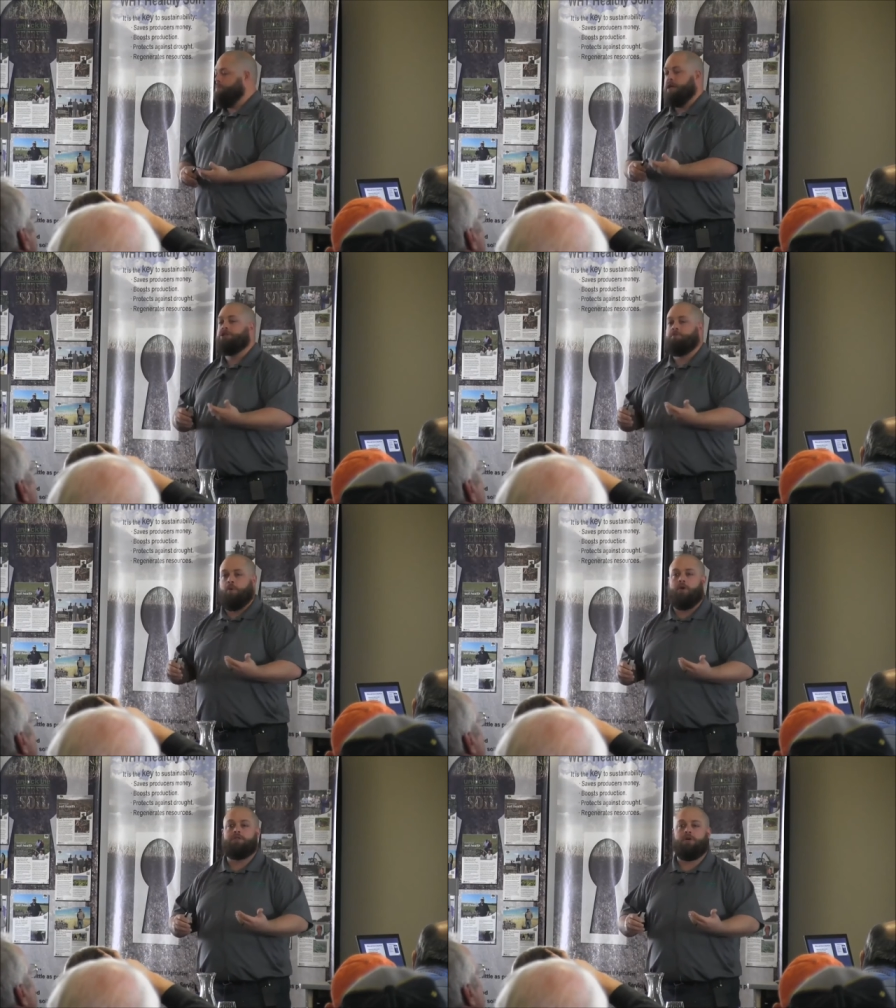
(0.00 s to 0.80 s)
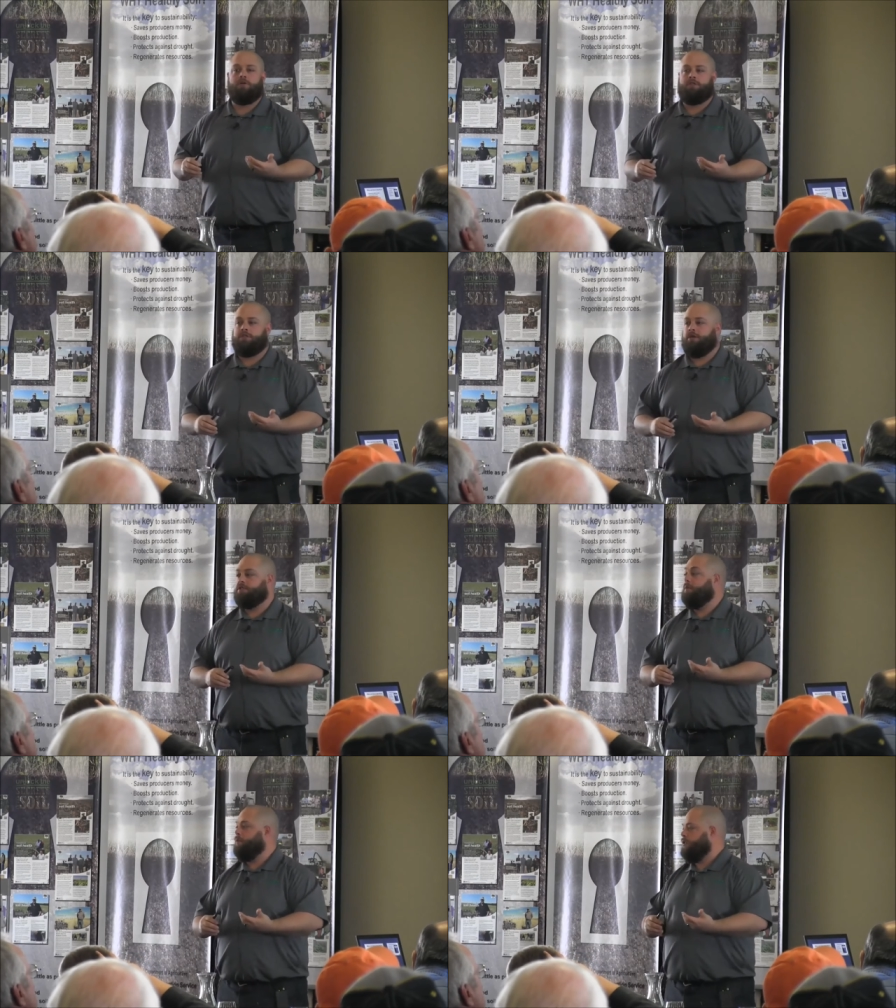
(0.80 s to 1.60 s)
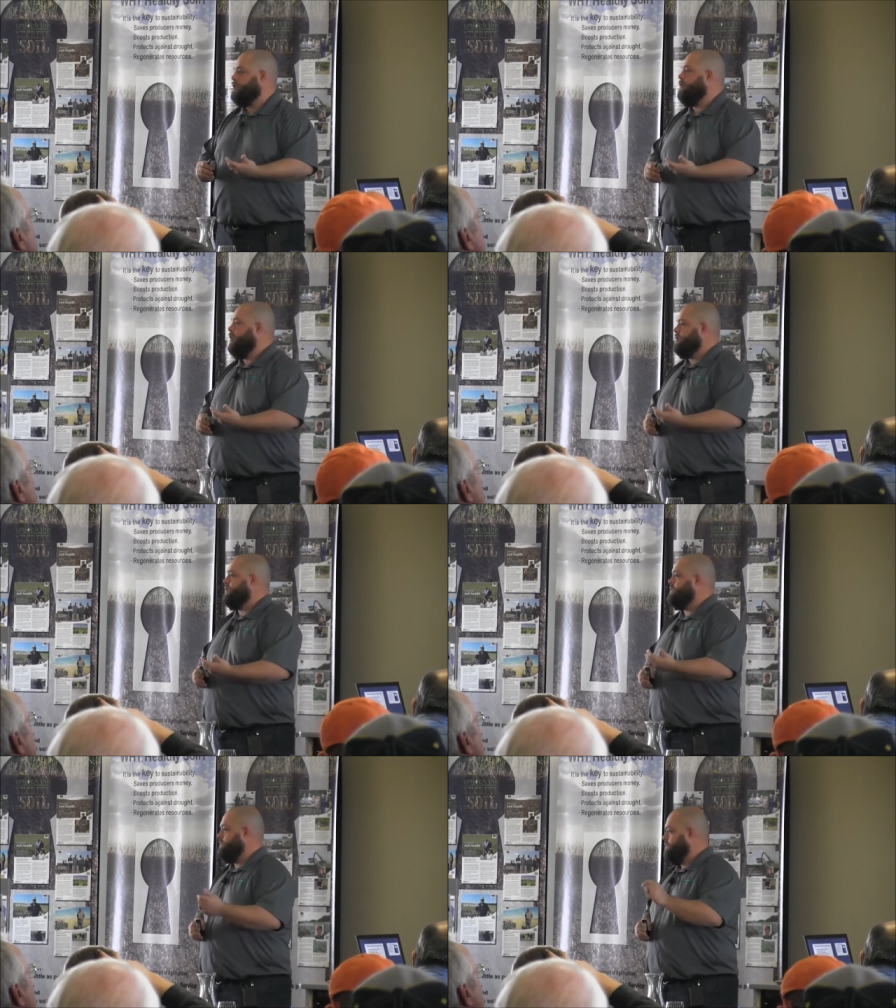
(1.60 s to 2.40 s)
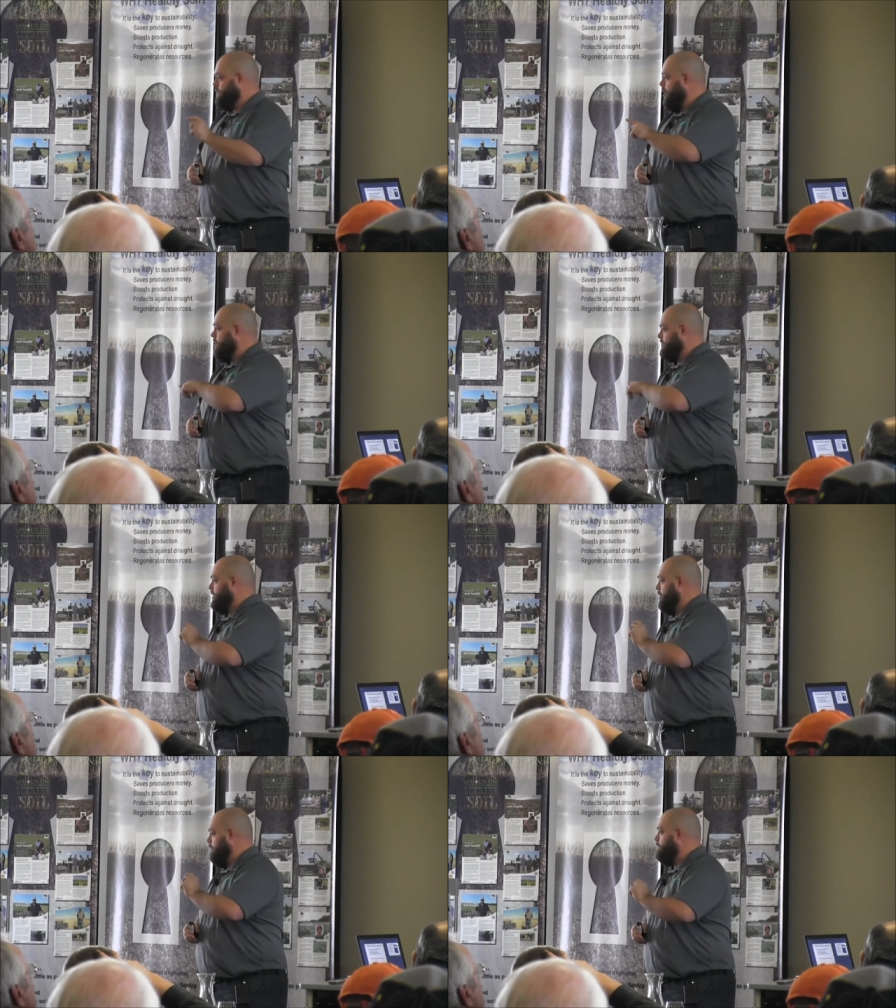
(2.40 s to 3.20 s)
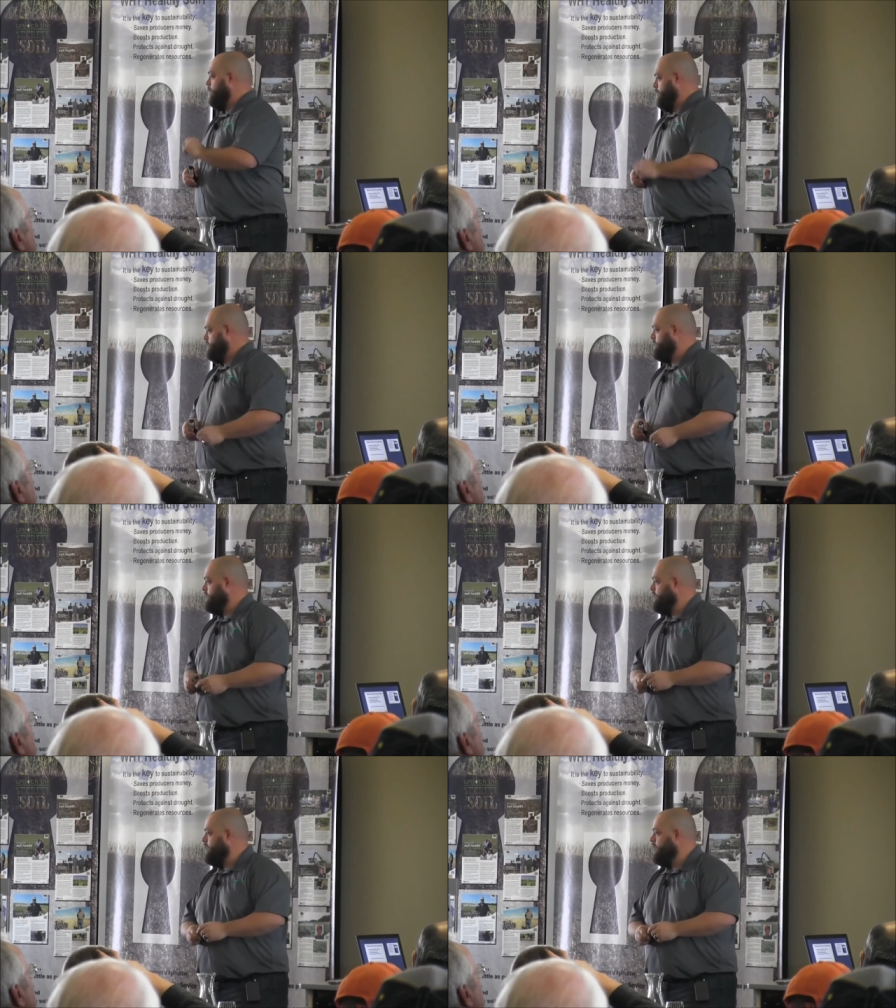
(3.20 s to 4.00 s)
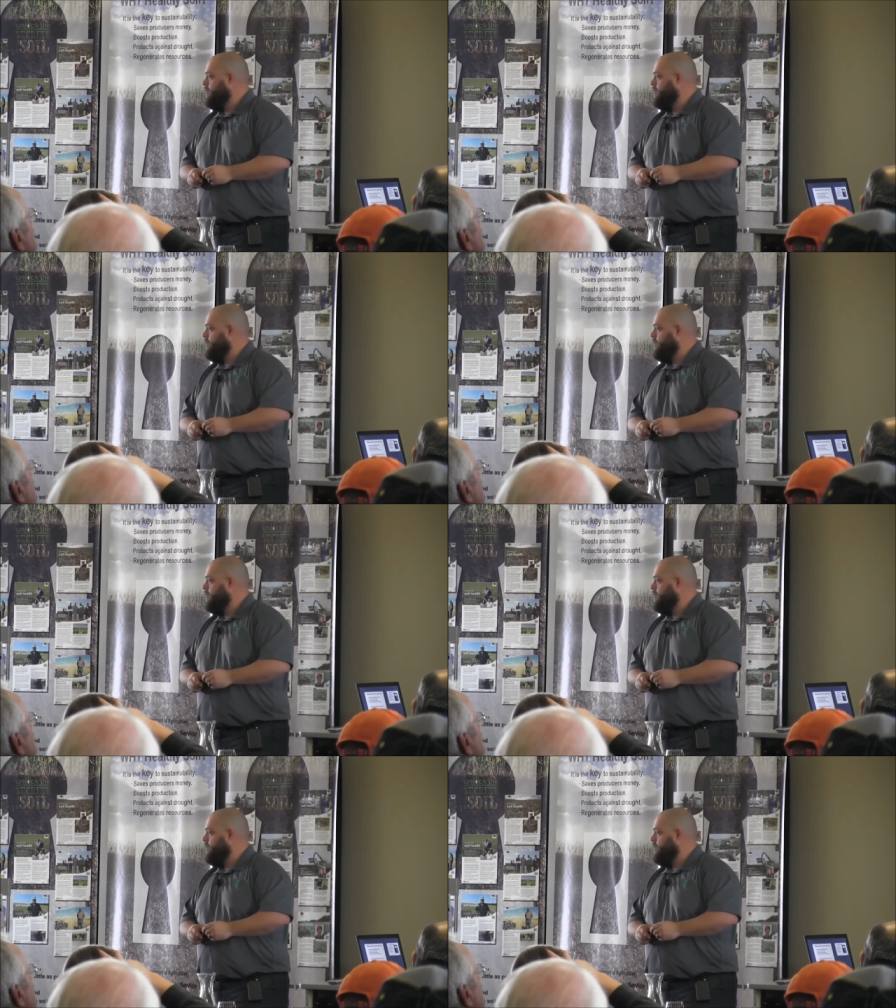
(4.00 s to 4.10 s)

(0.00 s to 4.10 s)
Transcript: I've mentioned protozoans because they're typically the ones that go to zero first.